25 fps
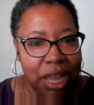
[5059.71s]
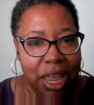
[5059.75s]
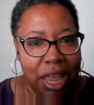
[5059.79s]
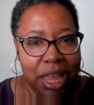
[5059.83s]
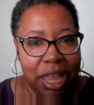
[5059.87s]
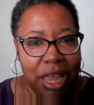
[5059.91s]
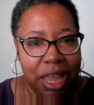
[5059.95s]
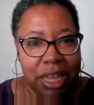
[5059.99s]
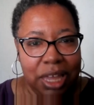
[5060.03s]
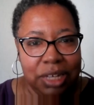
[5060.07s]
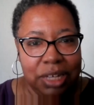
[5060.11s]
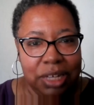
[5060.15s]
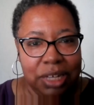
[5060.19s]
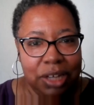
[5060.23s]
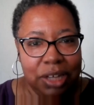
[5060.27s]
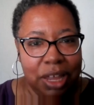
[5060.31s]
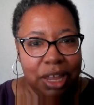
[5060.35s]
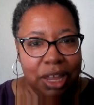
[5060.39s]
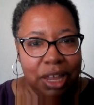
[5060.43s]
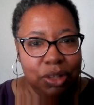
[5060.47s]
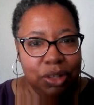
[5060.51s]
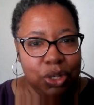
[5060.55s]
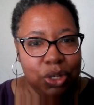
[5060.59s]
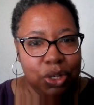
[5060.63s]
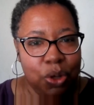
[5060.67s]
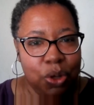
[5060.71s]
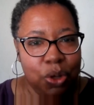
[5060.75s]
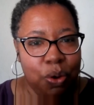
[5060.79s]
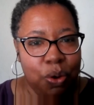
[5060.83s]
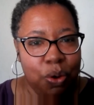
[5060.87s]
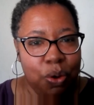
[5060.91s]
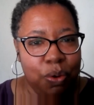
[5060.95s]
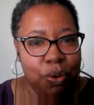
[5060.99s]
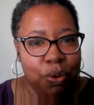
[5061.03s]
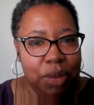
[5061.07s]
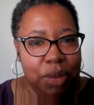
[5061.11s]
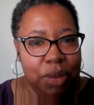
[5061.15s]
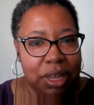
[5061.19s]
And
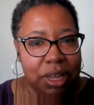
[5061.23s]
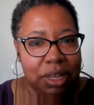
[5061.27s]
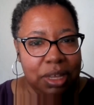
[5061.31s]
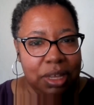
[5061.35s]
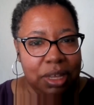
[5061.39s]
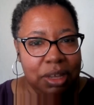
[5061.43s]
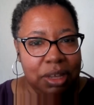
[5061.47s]
so, it,